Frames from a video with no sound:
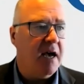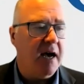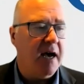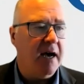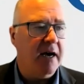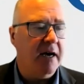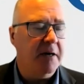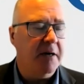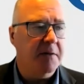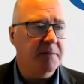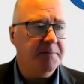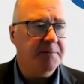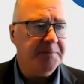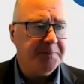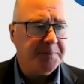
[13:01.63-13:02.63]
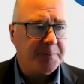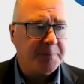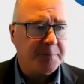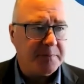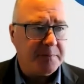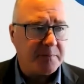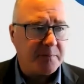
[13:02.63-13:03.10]
um,
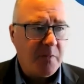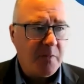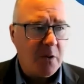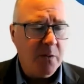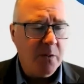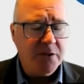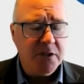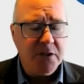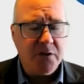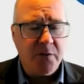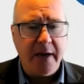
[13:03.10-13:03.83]
which is